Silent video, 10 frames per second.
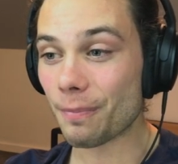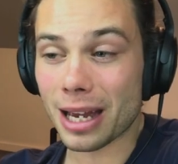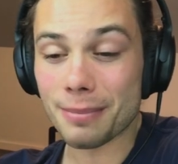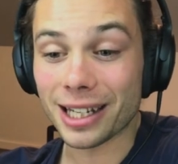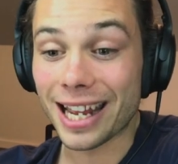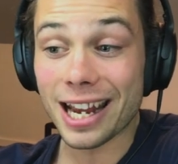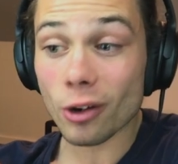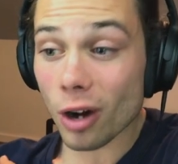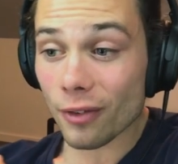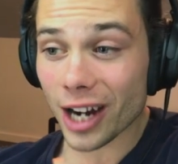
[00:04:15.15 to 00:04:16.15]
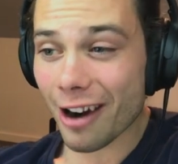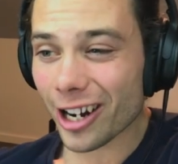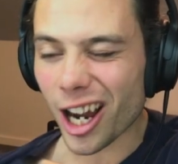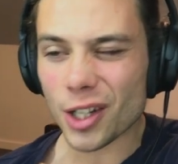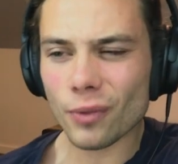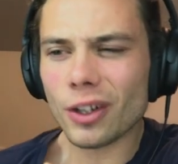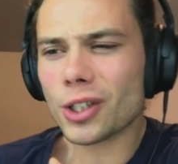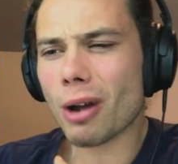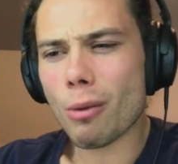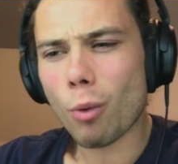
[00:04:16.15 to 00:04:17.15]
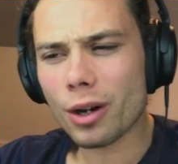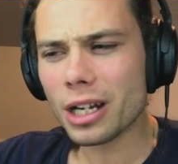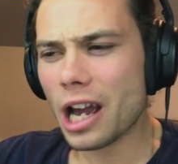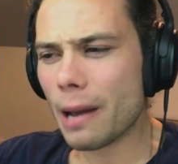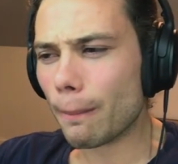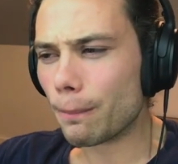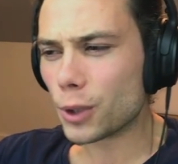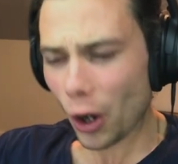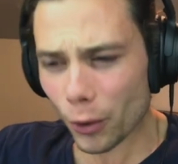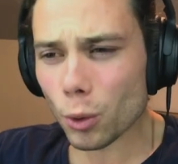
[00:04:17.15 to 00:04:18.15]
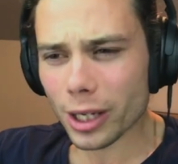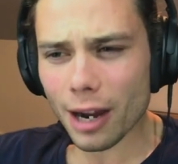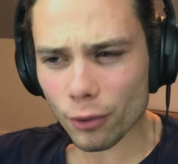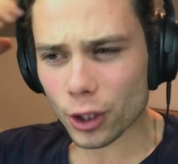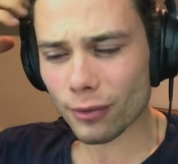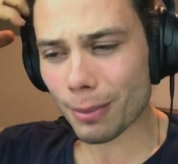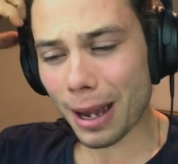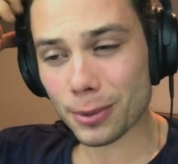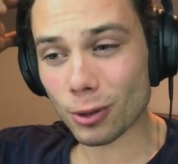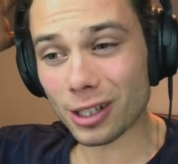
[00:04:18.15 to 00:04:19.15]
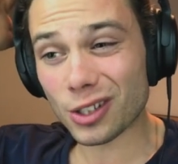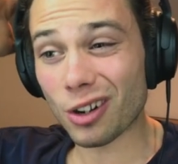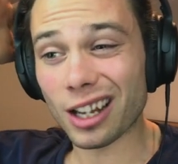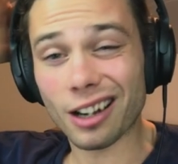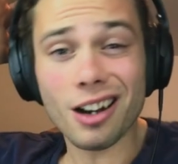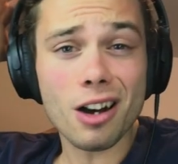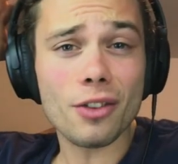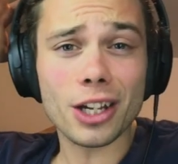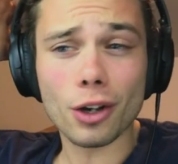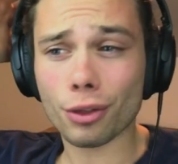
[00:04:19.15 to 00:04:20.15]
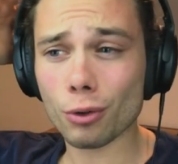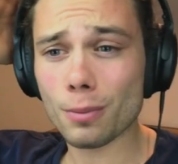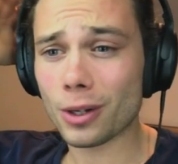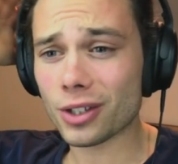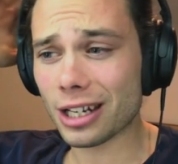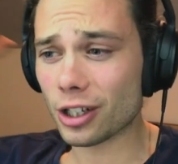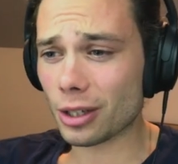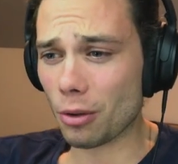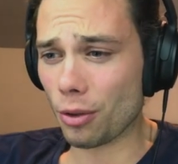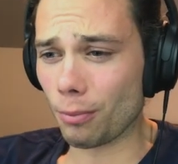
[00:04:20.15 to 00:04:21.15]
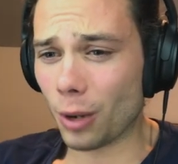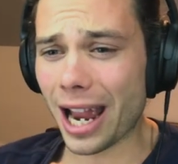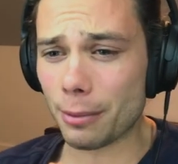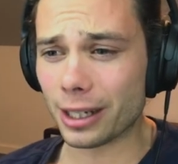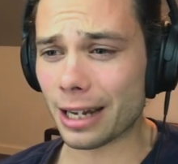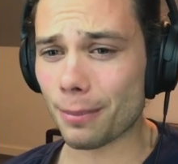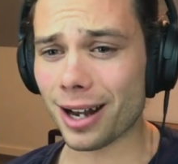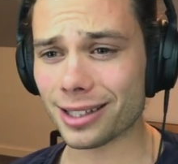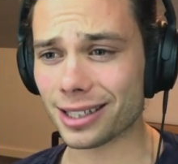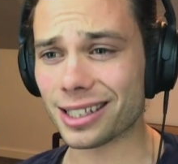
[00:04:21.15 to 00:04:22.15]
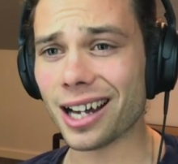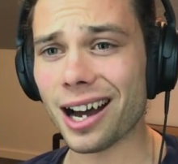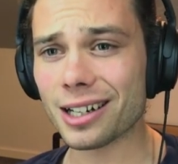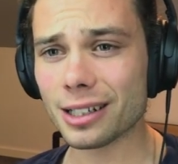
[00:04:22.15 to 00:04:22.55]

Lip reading: Maybe an aircraft carrier. I just feel as though I want total coverage of the map, so it's not like, oh, they got through because they just were able to get past the start.